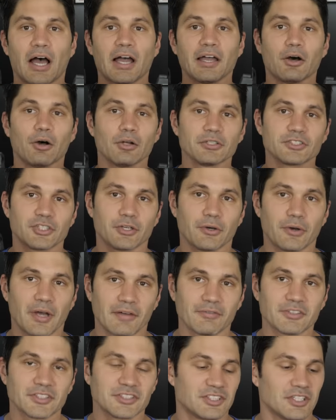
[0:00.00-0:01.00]
I also
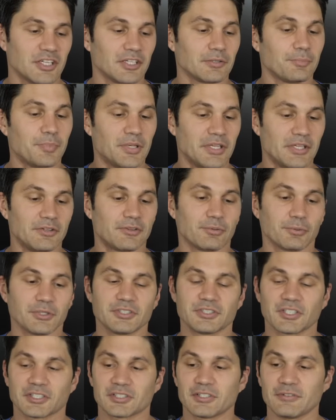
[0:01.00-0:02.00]
have a SIG
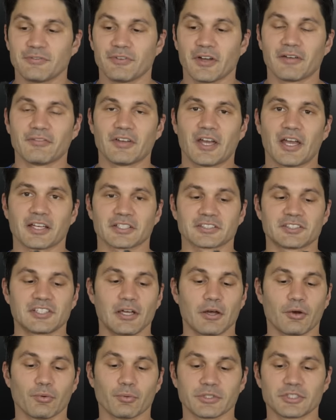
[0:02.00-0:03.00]
P365XL,